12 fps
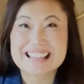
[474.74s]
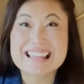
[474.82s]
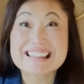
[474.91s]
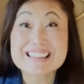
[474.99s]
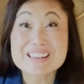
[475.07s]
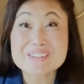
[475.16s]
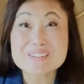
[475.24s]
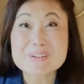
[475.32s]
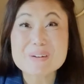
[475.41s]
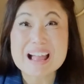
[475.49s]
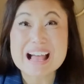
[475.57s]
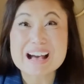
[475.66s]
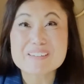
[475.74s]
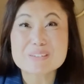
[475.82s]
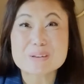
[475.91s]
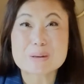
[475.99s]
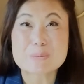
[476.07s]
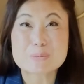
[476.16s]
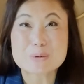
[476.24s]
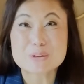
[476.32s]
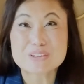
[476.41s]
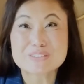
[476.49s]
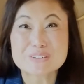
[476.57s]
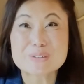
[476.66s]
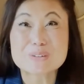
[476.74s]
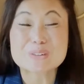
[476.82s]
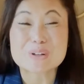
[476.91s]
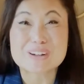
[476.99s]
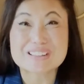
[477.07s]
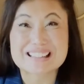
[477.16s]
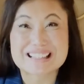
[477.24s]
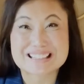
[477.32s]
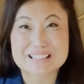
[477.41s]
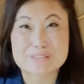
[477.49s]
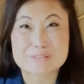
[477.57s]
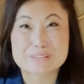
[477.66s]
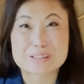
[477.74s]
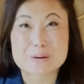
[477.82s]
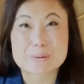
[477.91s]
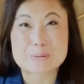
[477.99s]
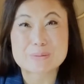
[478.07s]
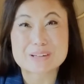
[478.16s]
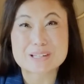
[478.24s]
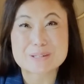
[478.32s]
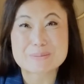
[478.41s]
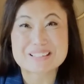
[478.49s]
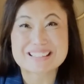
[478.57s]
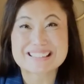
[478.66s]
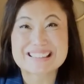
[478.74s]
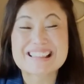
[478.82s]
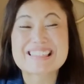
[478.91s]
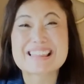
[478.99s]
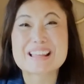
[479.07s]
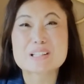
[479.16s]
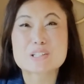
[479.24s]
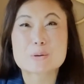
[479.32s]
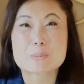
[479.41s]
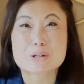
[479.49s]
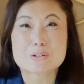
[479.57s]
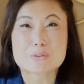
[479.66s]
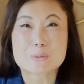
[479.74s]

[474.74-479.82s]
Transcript: And there you have it, a beautiful, long-lasting flower arrangement. Thanks so much for